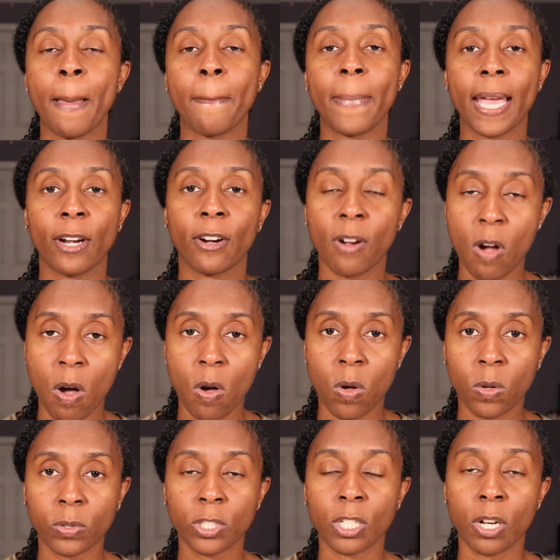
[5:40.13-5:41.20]
better
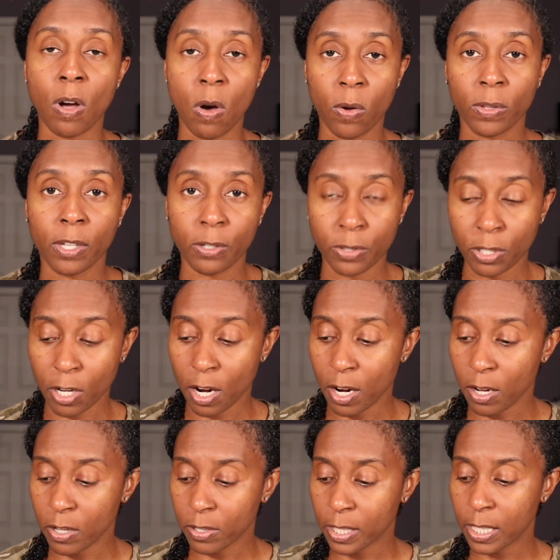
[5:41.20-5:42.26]
hold to hold those
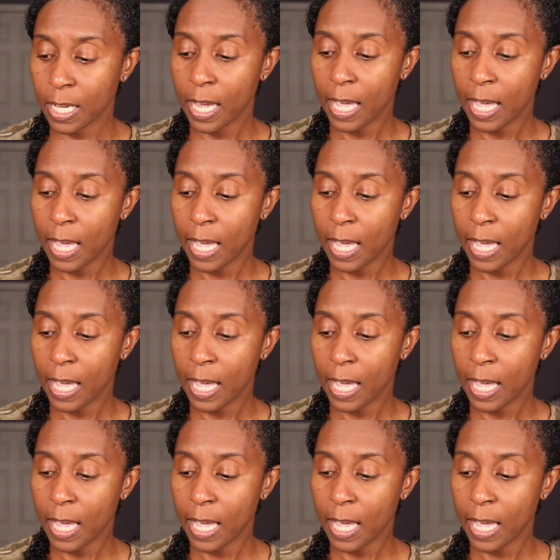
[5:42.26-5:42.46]
curls.